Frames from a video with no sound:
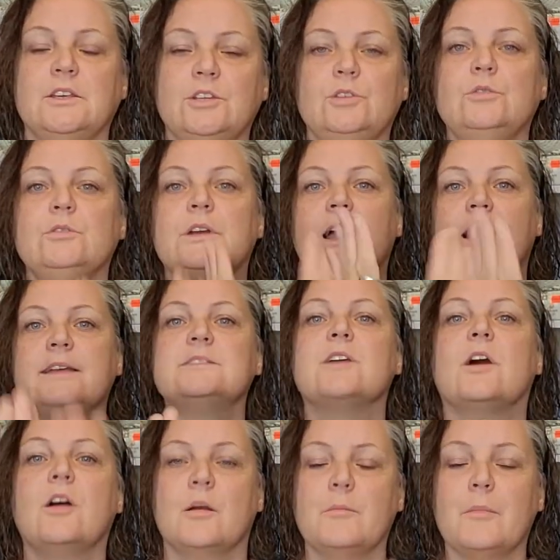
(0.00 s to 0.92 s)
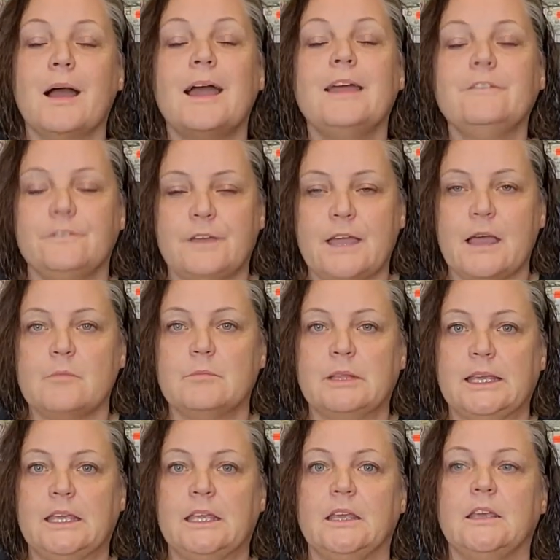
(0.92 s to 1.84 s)
You guys are my
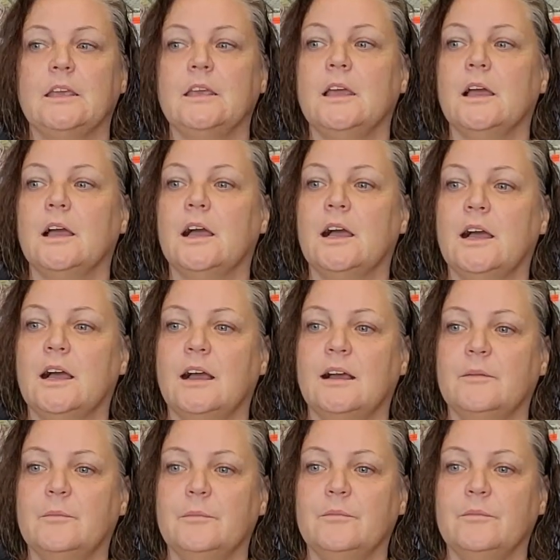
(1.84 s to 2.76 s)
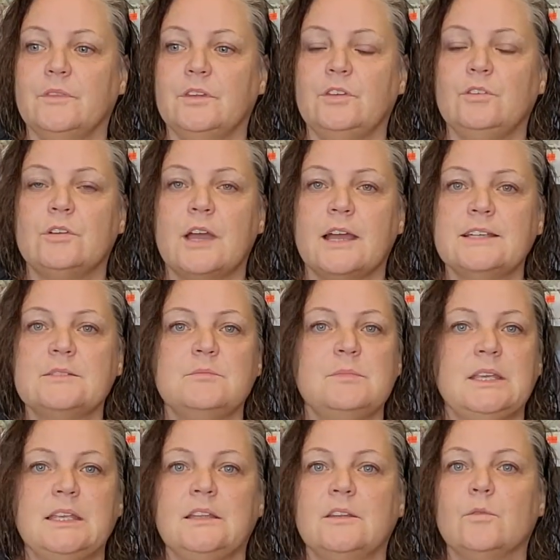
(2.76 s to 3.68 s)
family. You guys
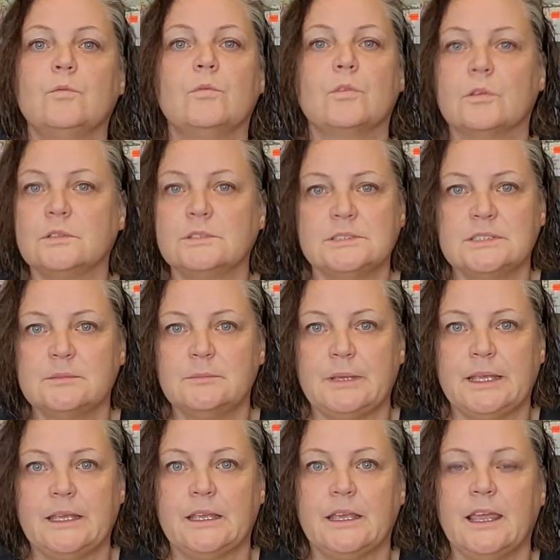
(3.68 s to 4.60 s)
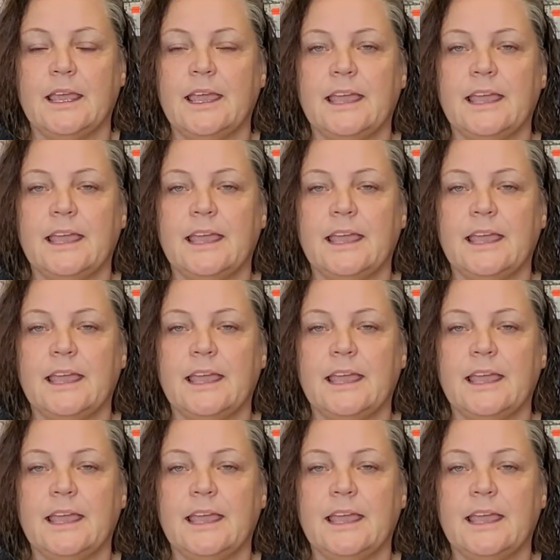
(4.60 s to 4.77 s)
mean the world to me.